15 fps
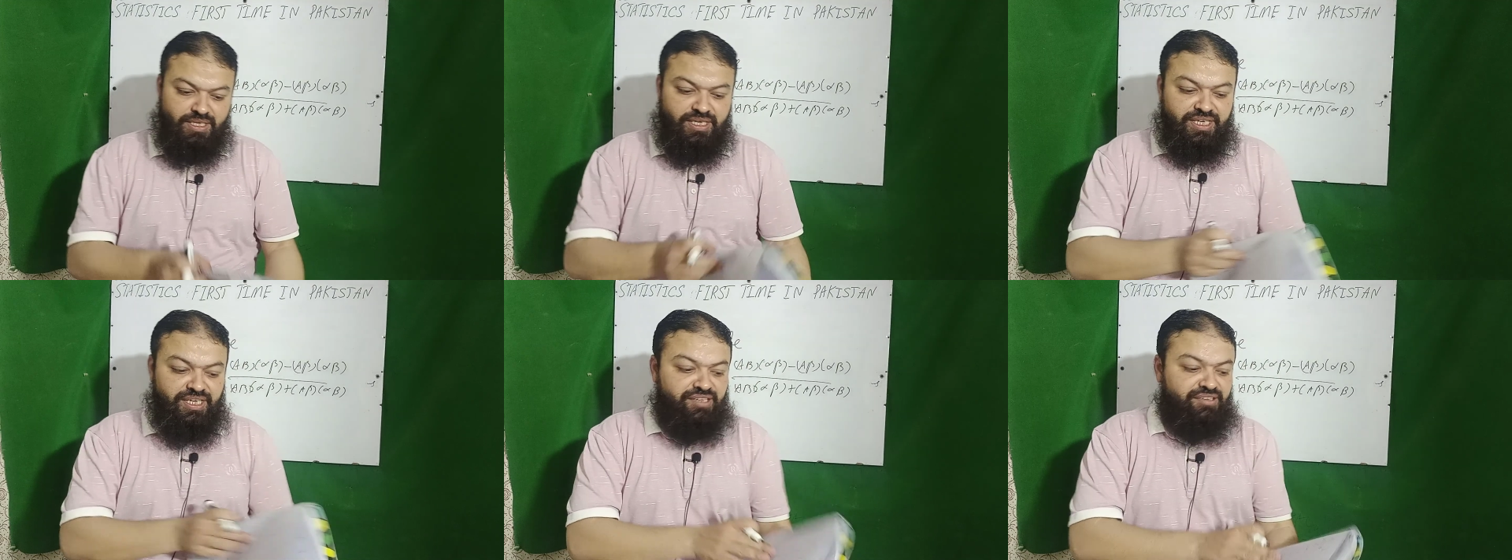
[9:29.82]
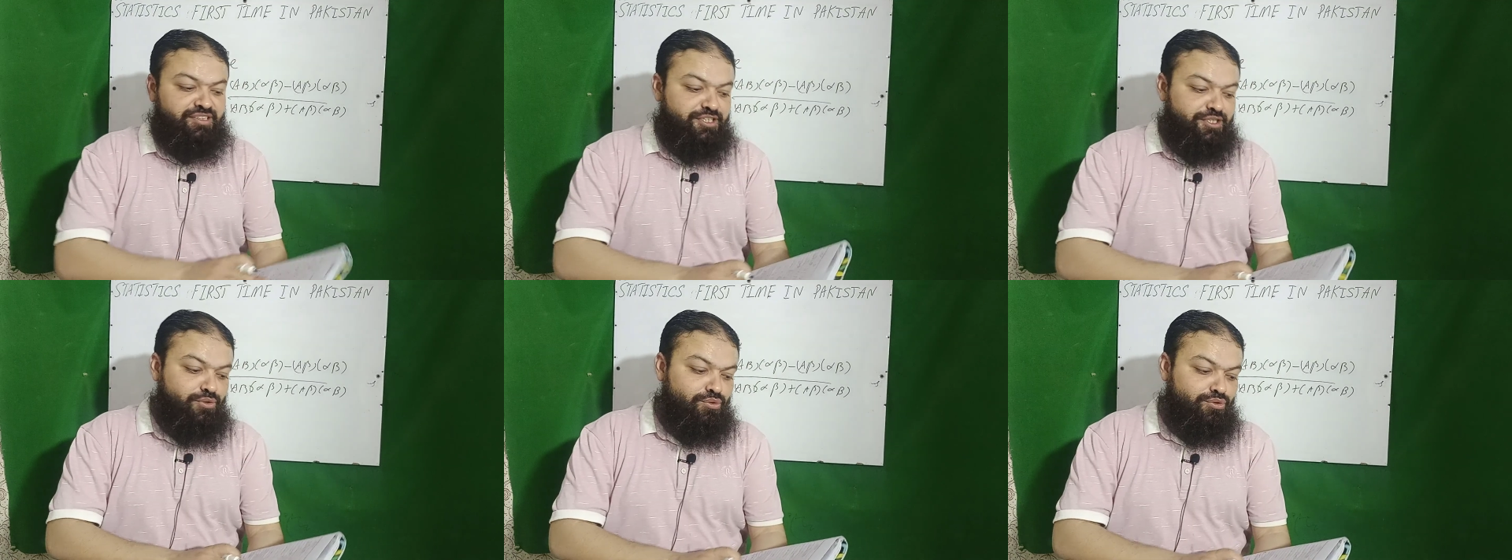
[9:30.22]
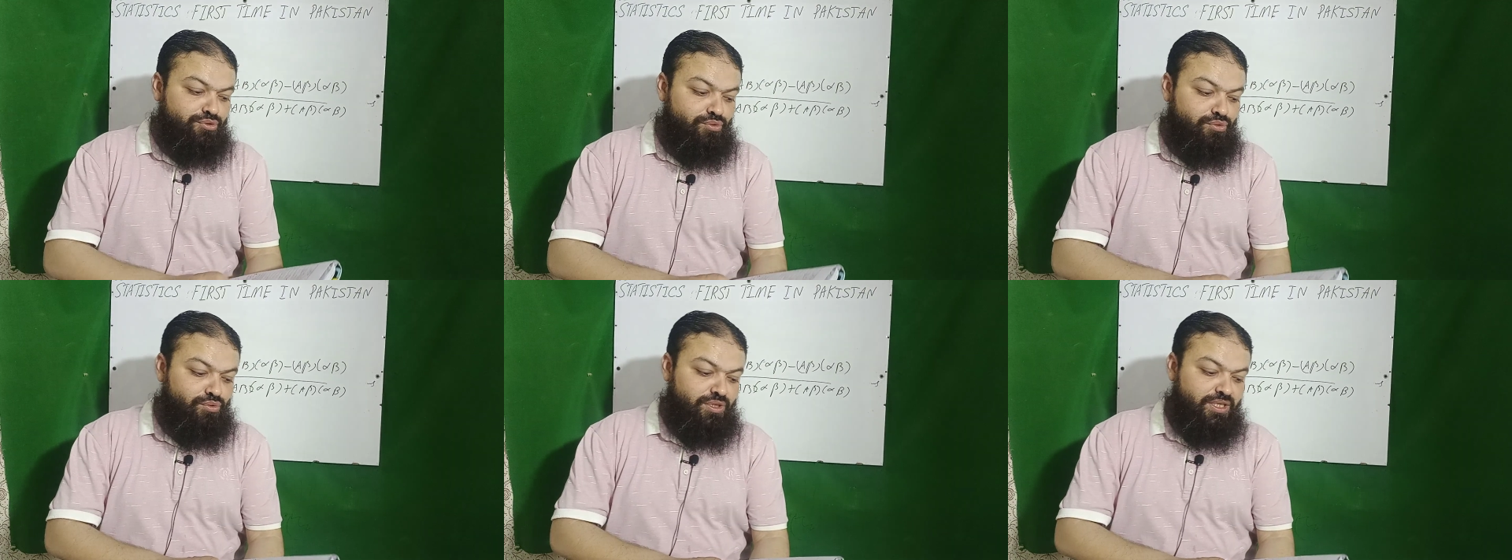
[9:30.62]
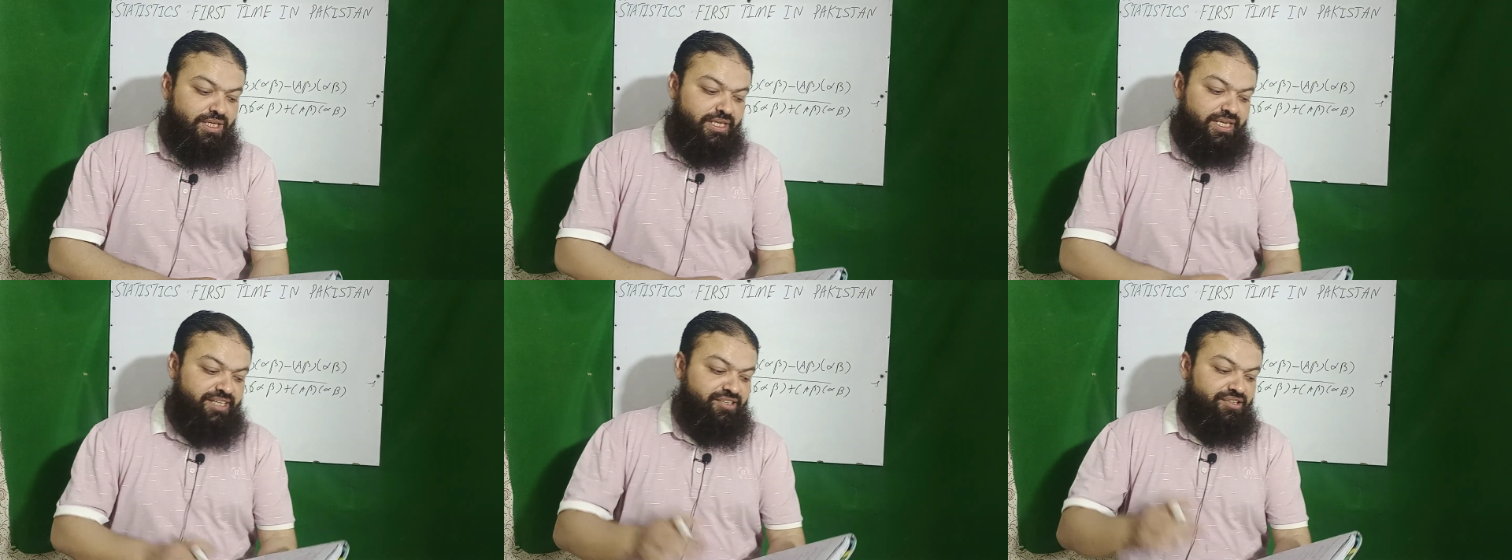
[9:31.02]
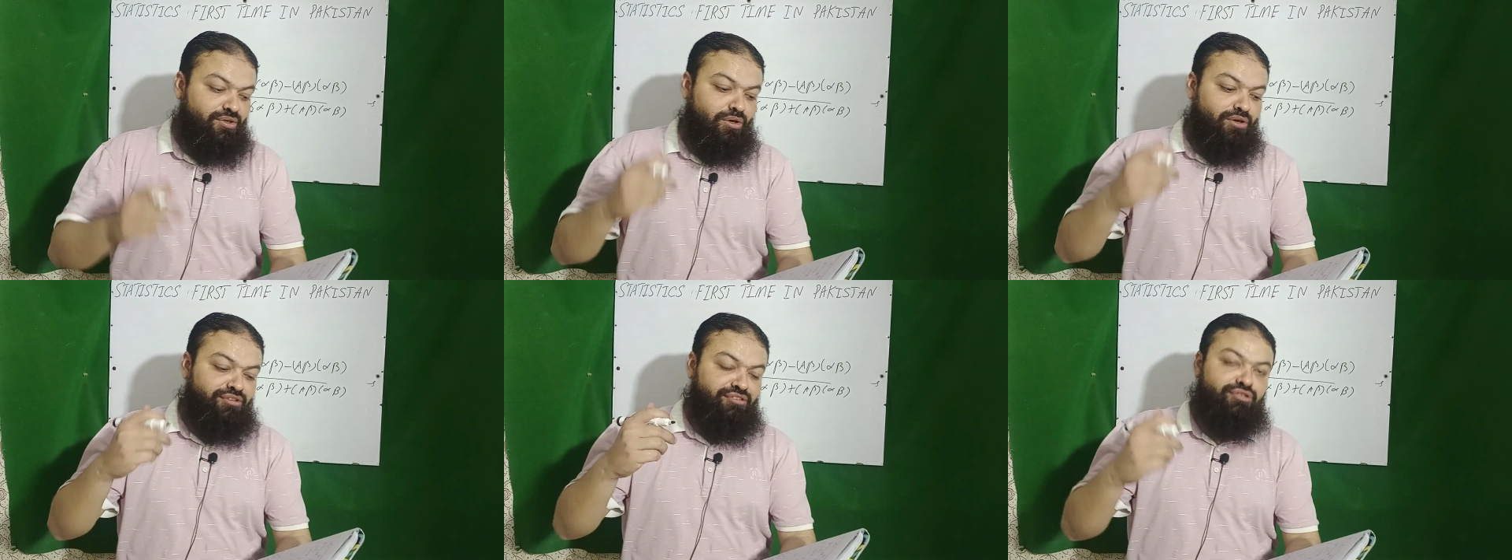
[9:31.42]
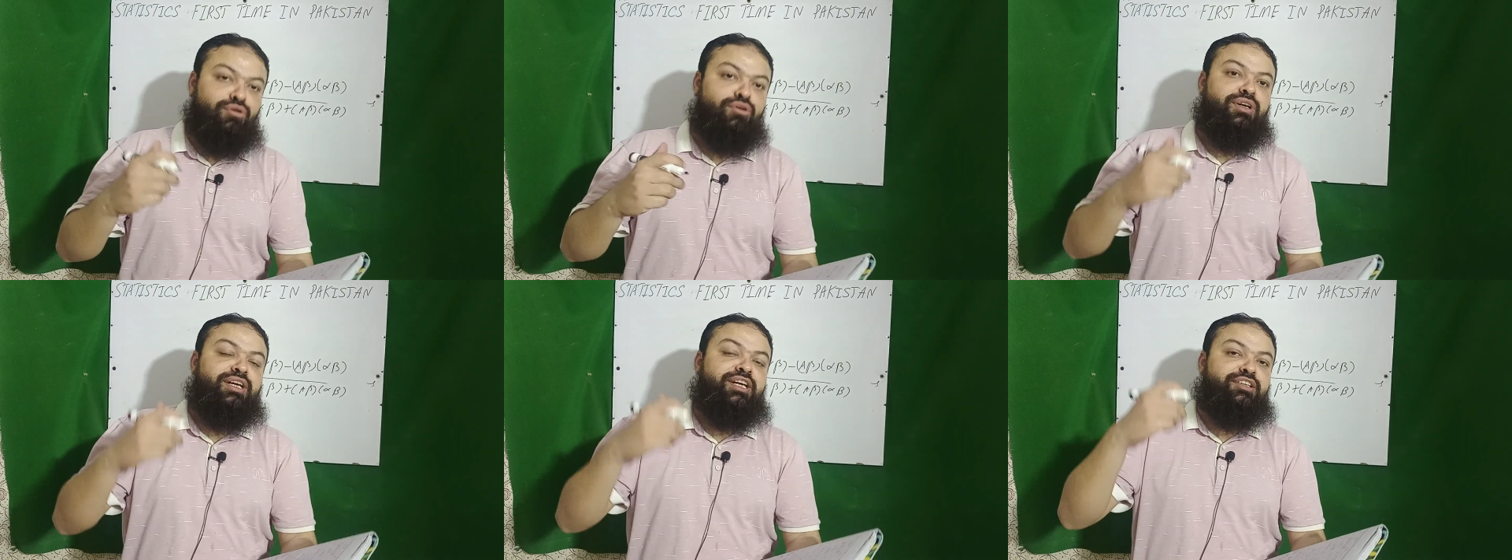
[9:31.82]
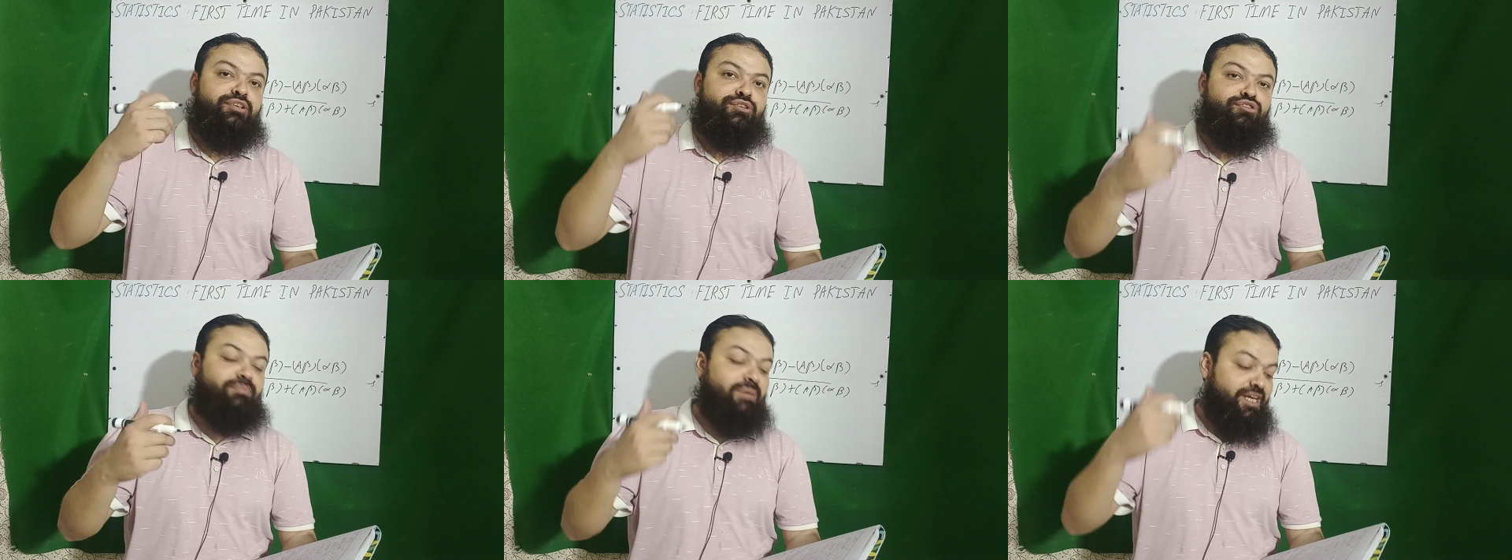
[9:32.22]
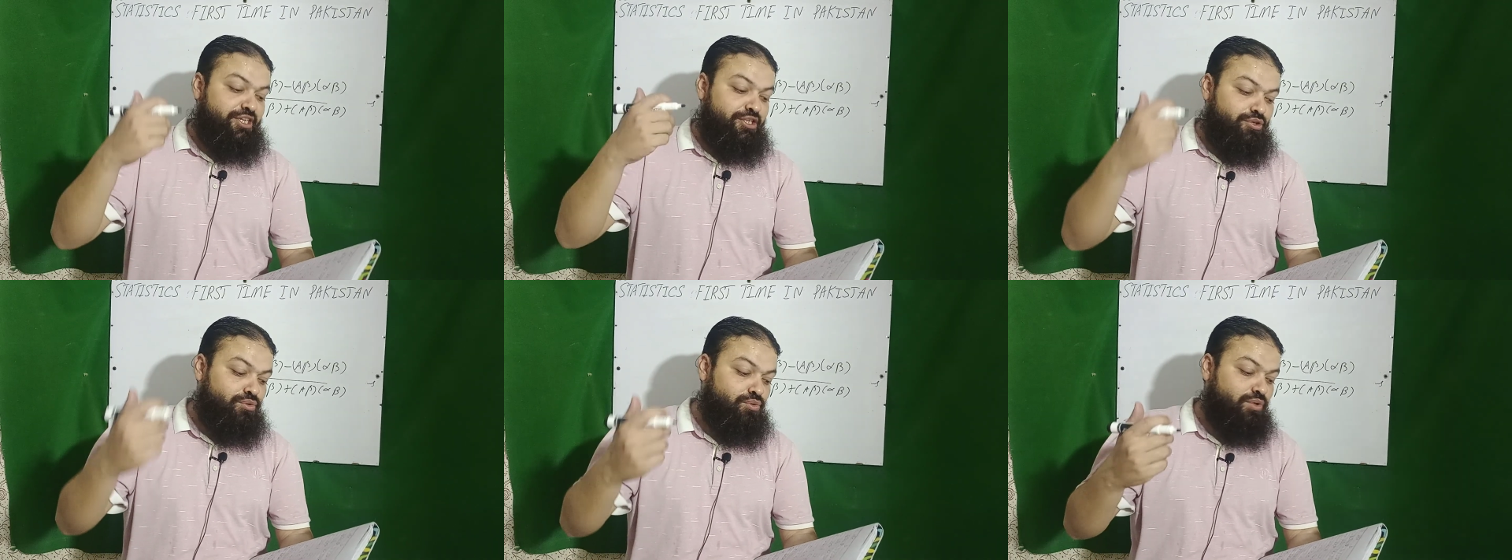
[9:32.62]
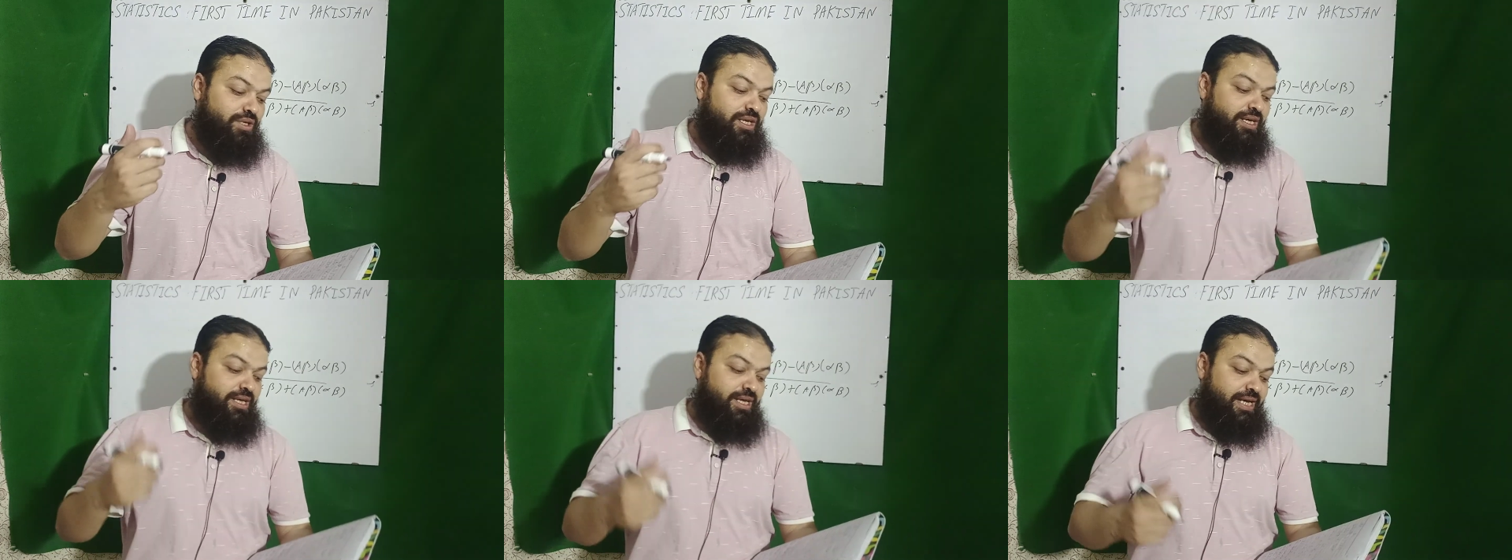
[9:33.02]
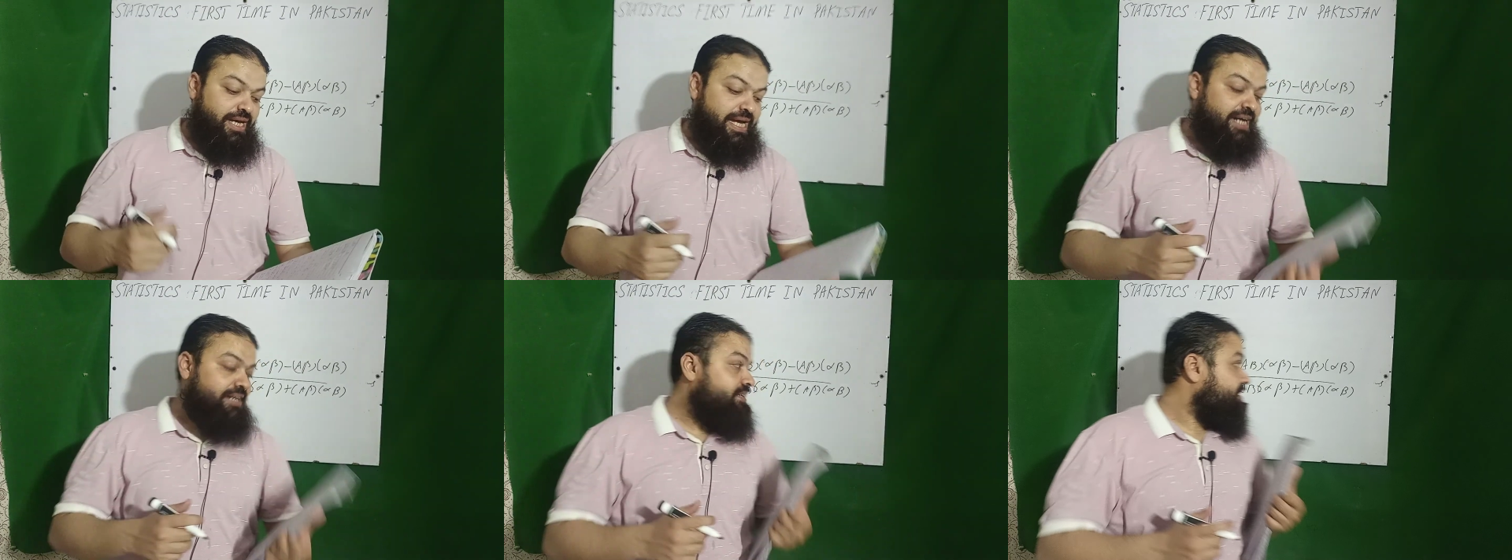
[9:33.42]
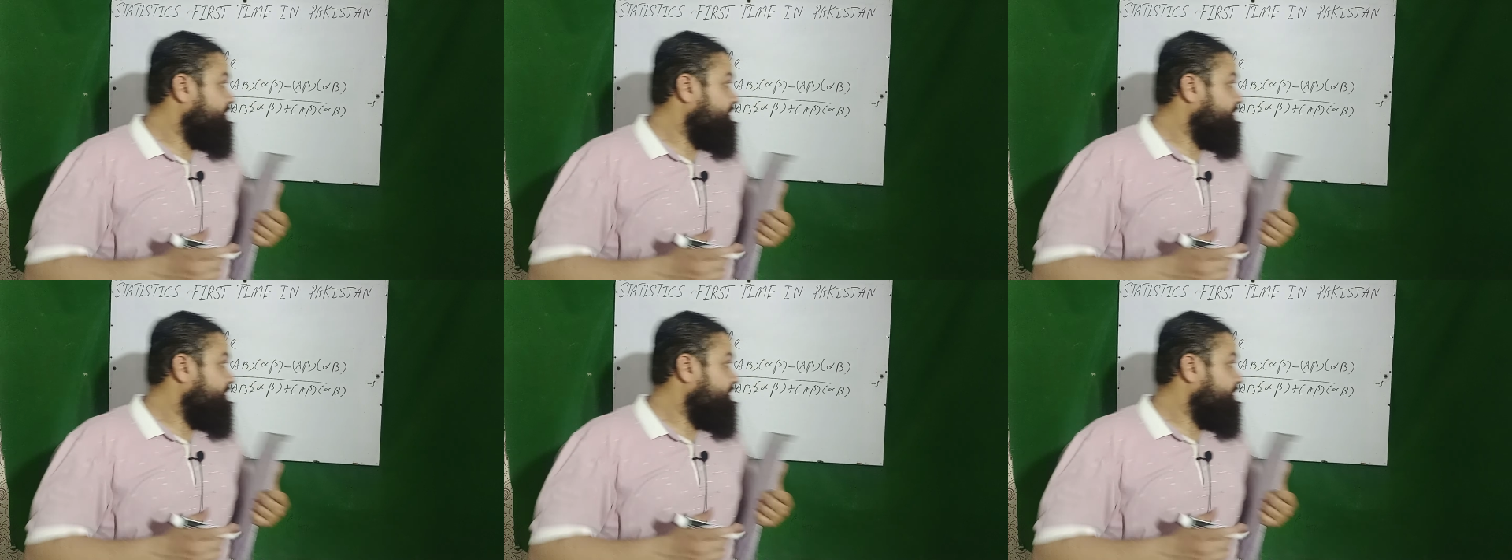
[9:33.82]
is due to, it is also introduced by Yule, and